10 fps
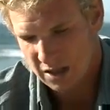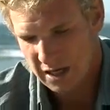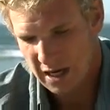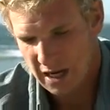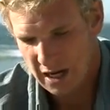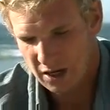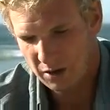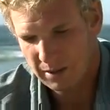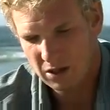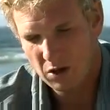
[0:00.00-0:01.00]
And I'll
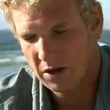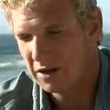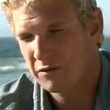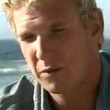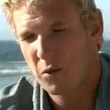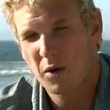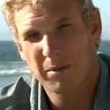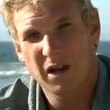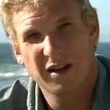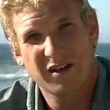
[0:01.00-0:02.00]
be going in for more blood